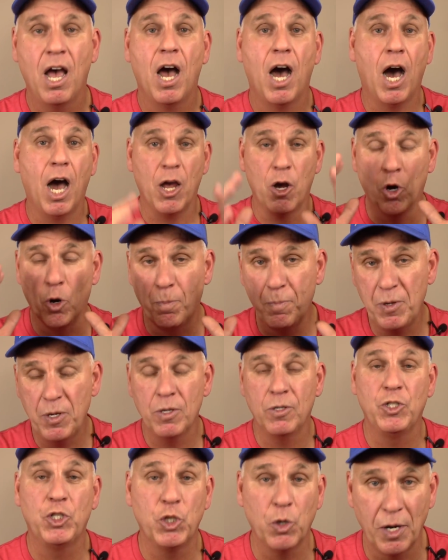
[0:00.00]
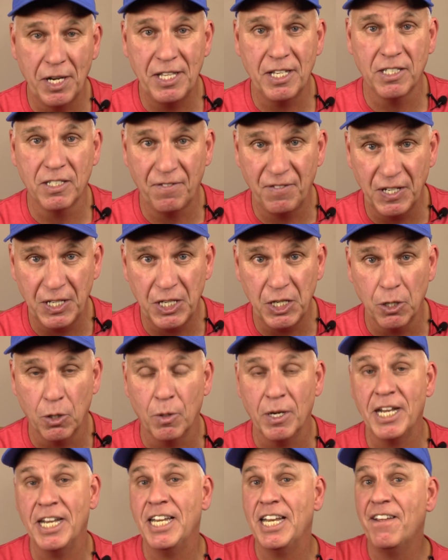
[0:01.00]
I hope you enjoyed this video
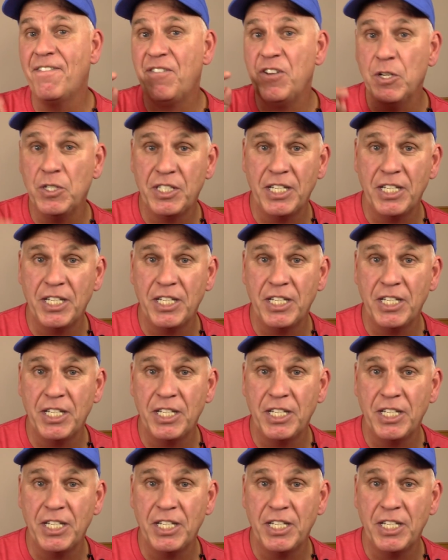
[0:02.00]
and if you